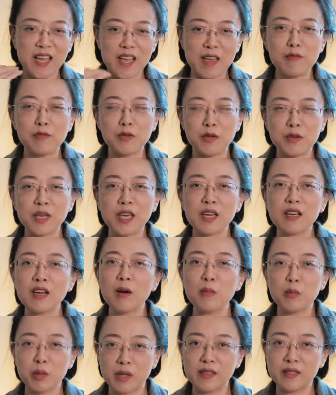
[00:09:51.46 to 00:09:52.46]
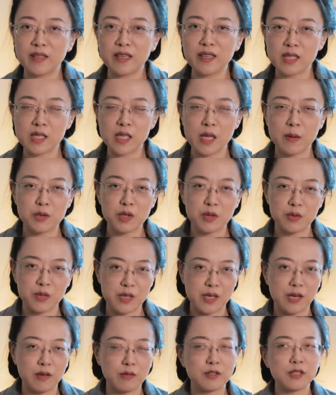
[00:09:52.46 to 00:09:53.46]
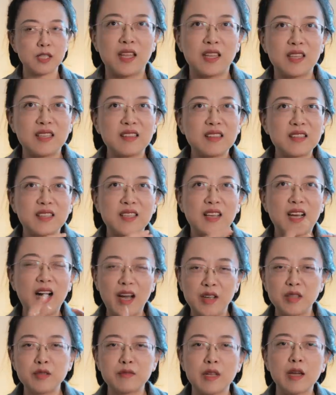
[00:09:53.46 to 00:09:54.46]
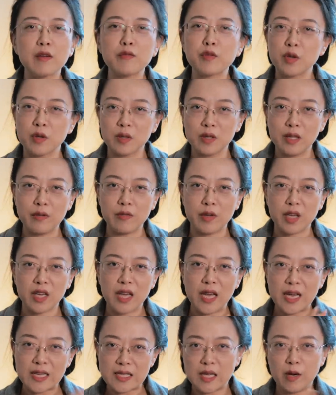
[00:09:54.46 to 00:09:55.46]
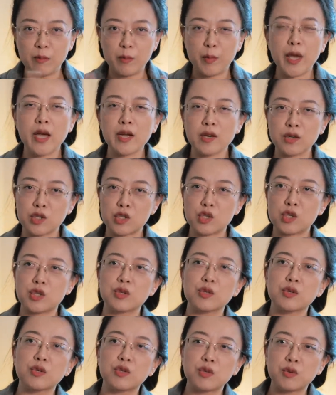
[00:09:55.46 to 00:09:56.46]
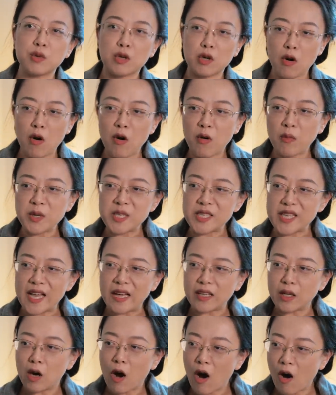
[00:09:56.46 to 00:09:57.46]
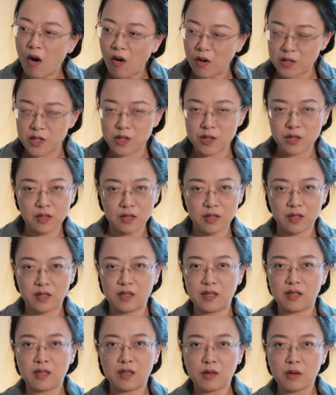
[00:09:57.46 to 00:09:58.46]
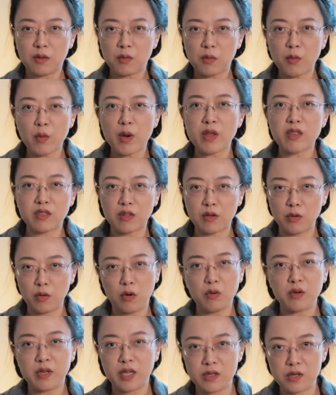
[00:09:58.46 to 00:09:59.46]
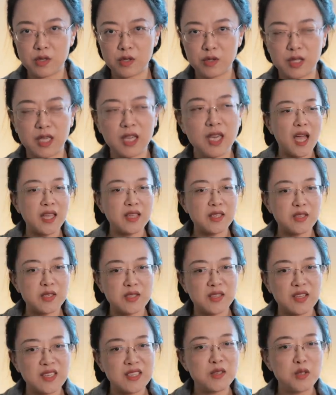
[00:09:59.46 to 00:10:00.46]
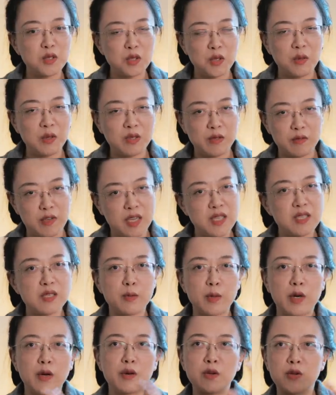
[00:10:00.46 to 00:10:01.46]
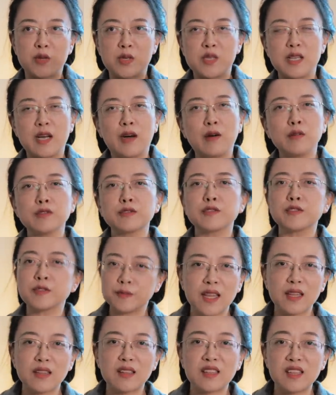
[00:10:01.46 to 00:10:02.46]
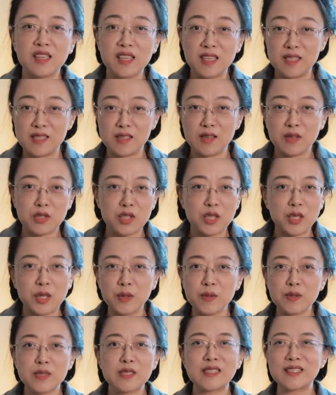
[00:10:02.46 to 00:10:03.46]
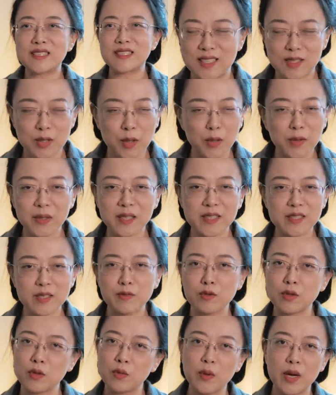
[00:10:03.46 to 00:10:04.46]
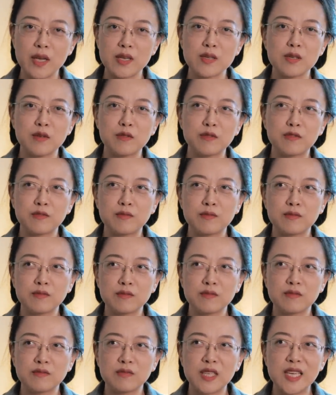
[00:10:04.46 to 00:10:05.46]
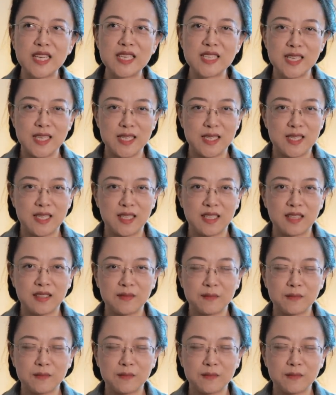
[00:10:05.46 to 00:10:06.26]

if you can completely accept yourself, the kind of life you're living as compared to you are always at odds with your own history, and there's things you don't want to face about yourself. These are two totally different ways of existing.